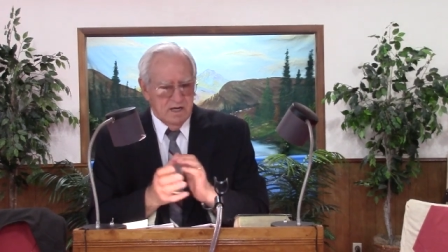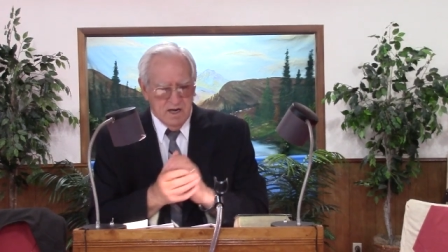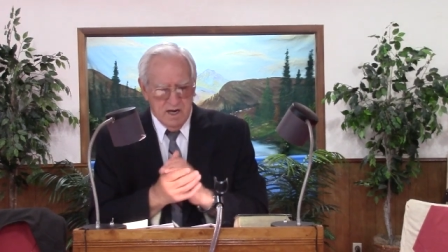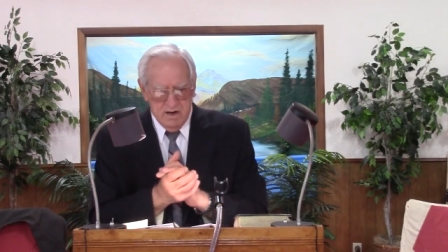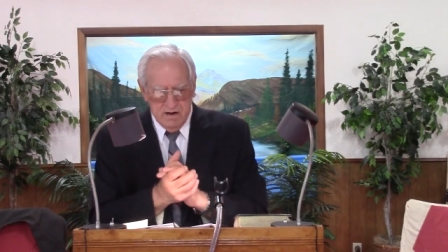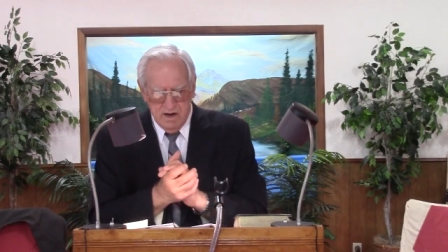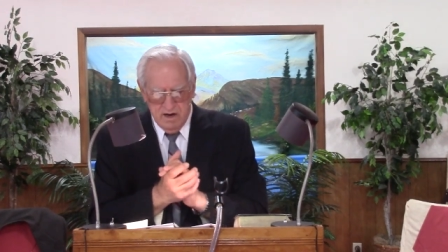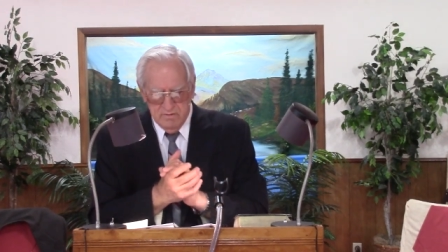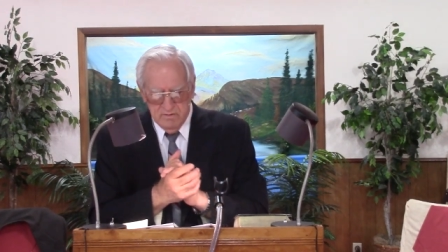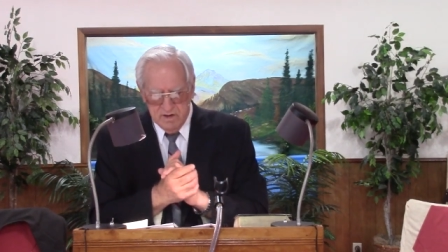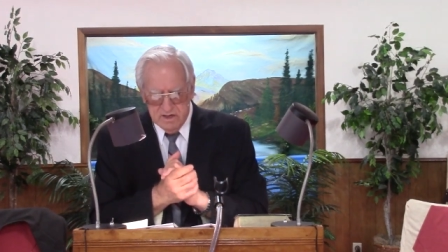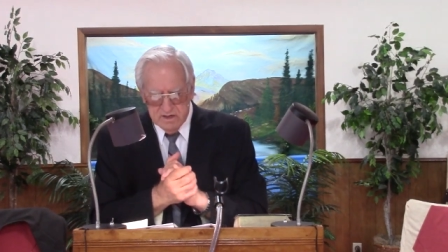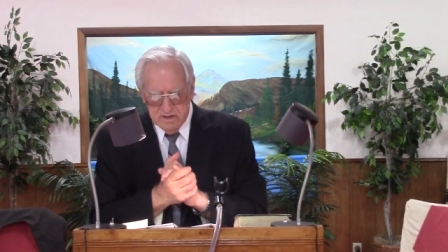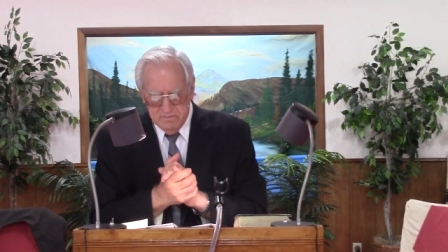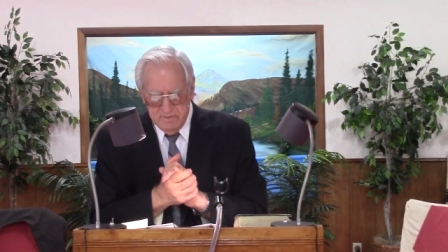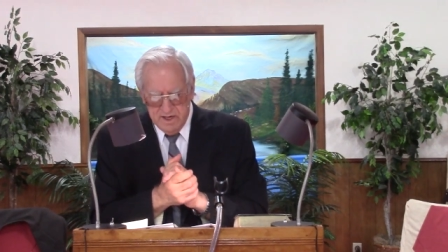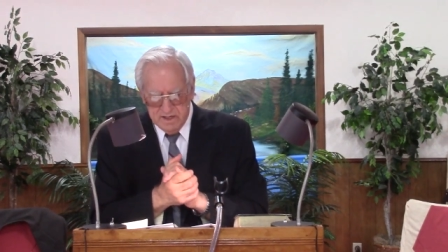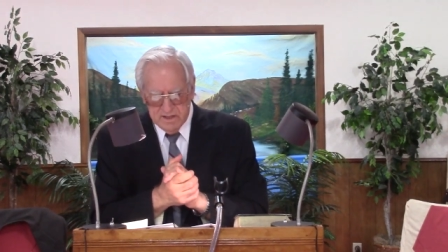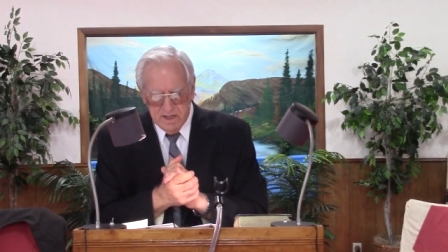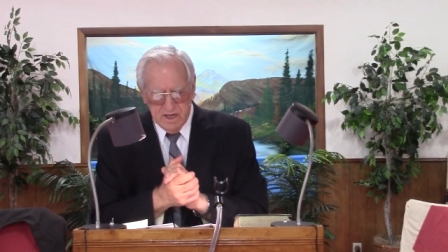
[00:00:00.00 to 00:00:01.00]
I, I wanted to
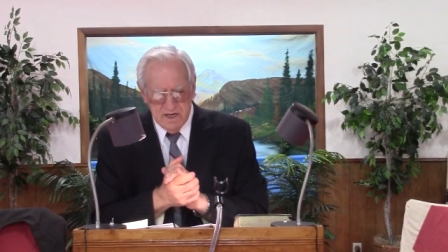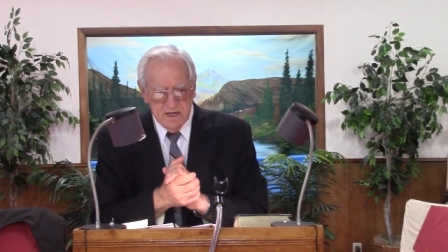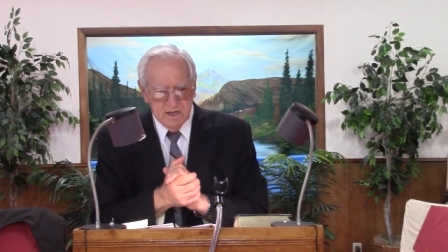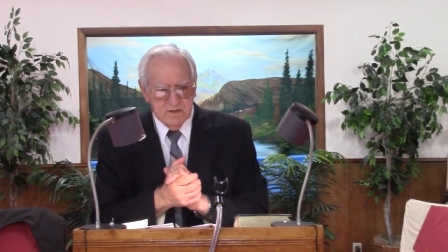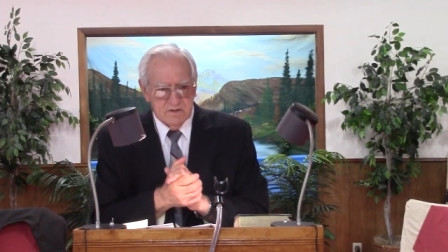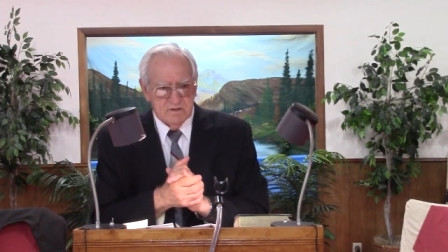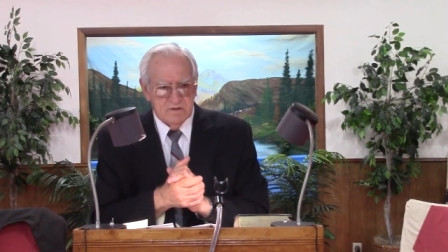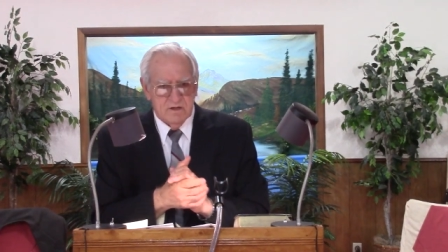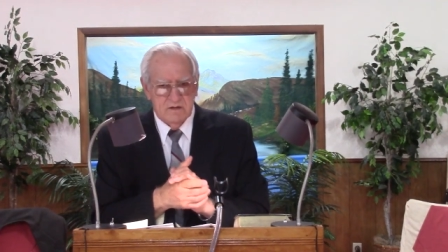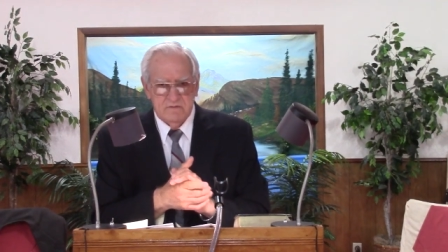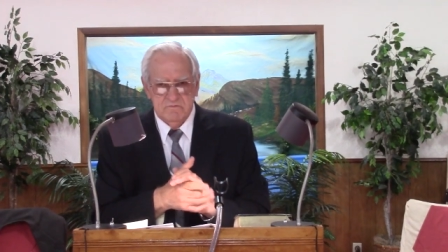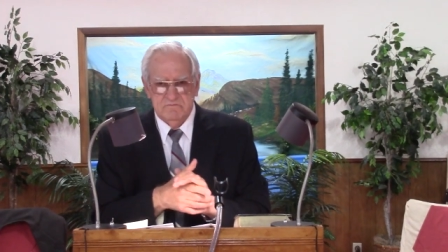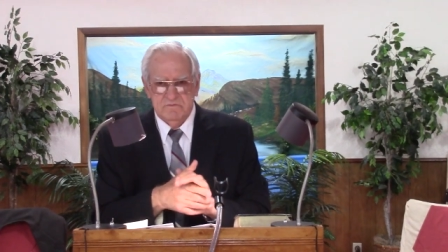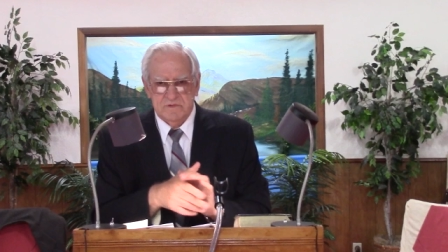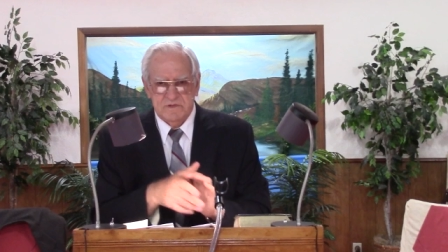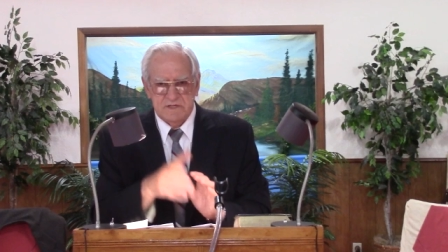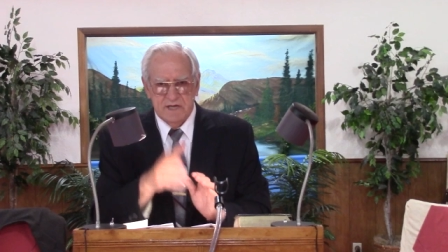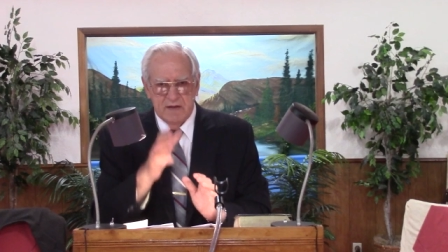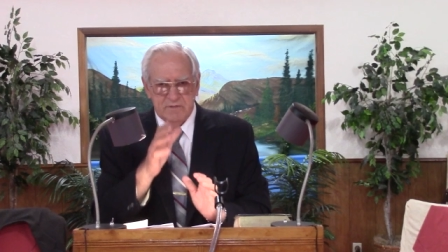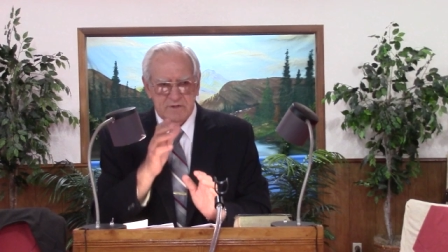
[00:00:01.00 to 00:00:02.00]
make that into a
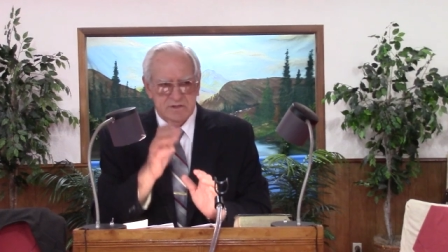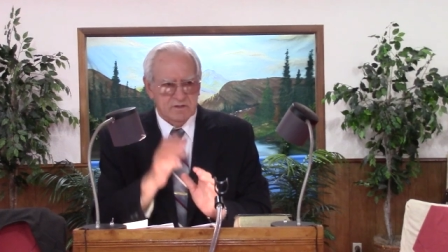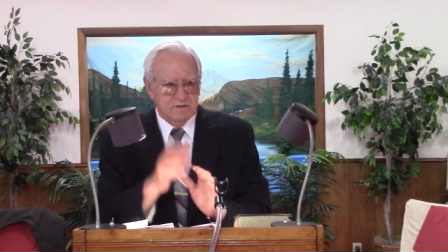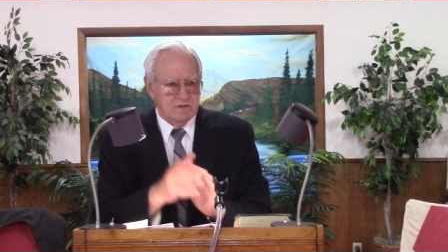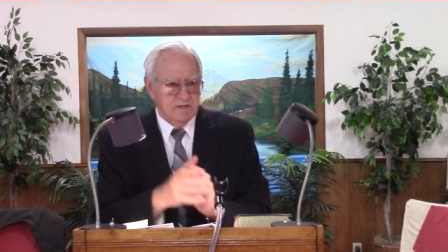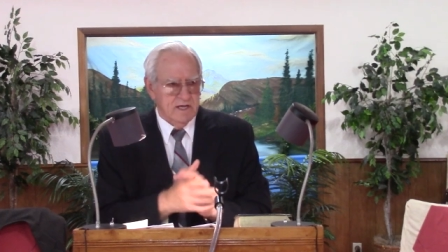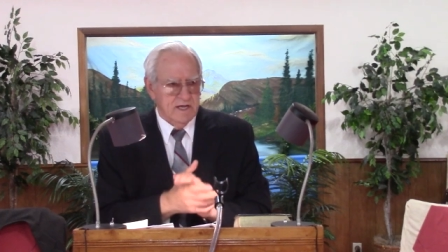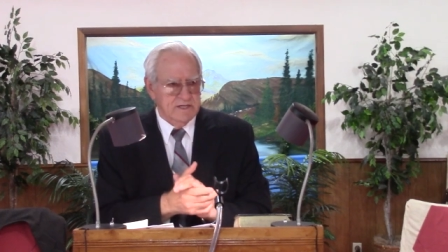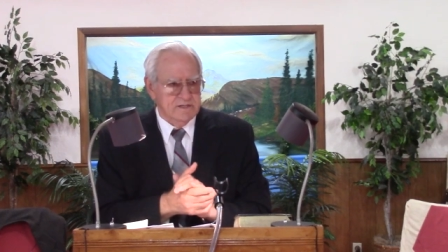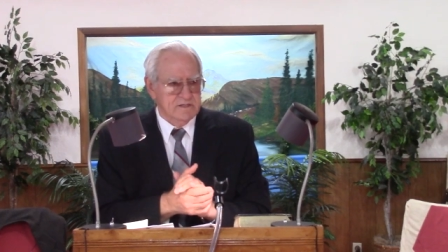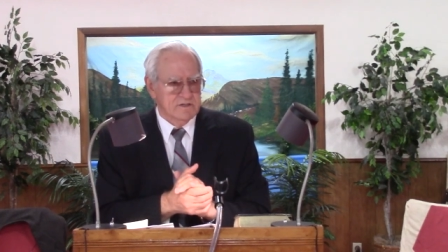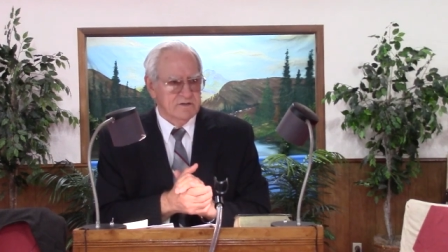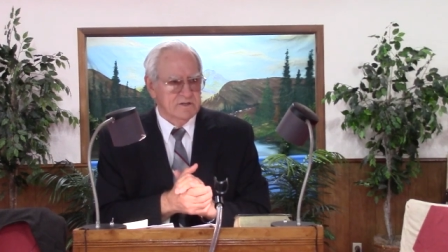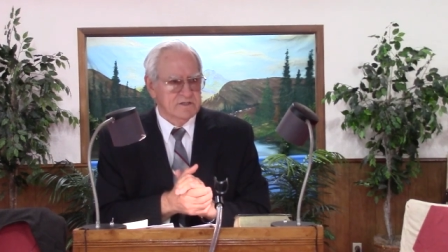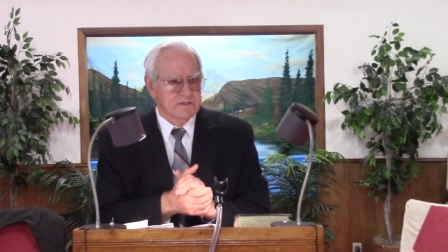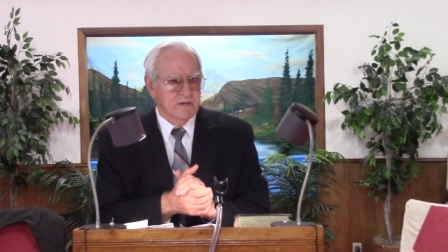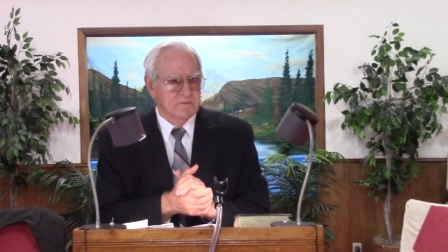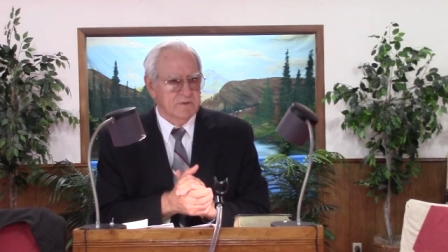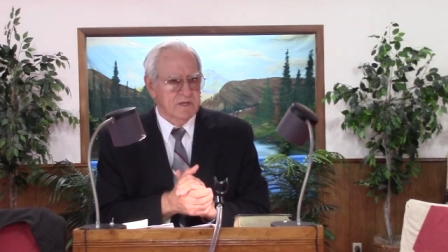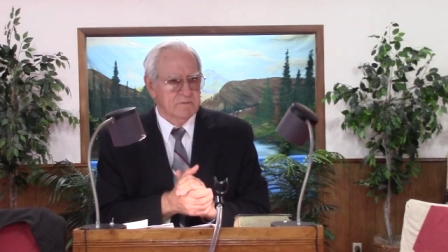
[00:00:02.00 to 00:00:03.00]
Sabbath school lesson or
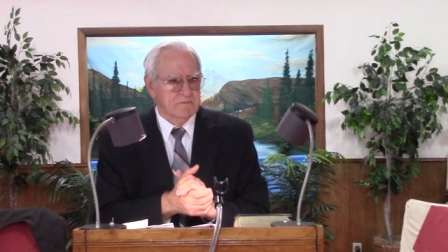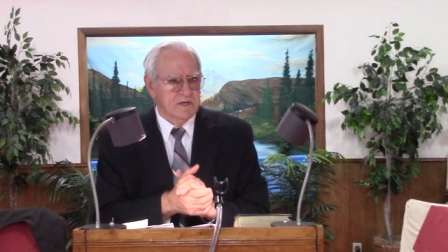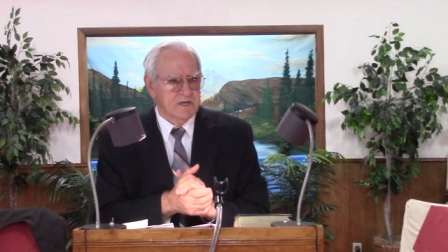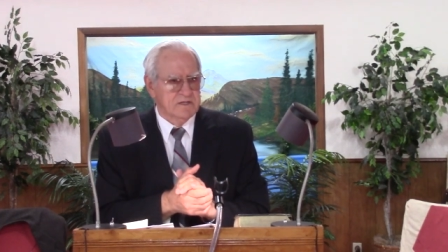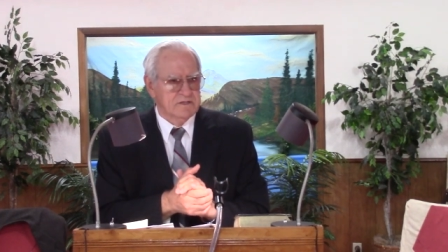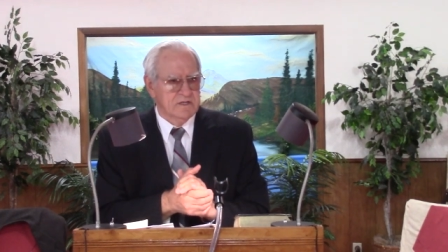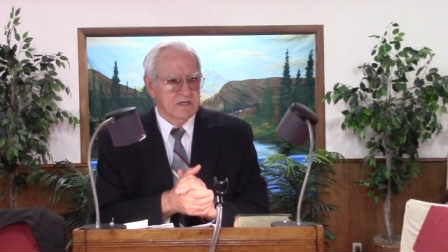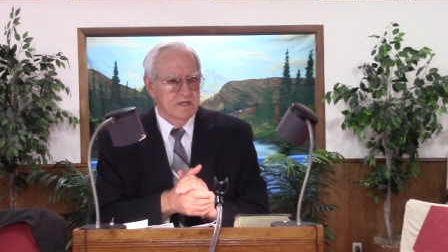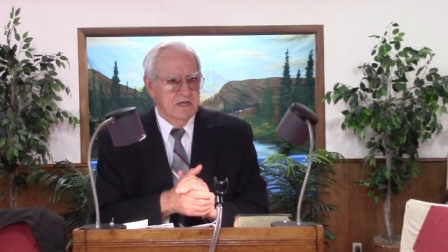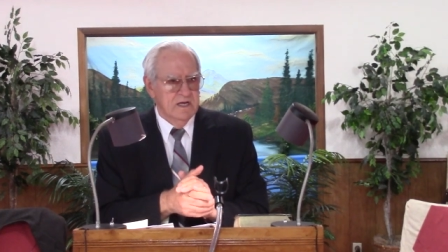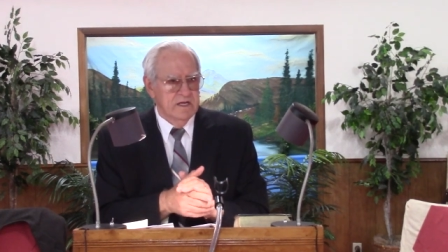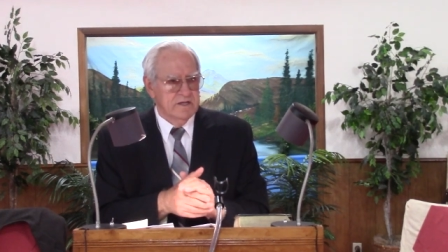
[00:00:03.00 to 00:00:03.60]
something because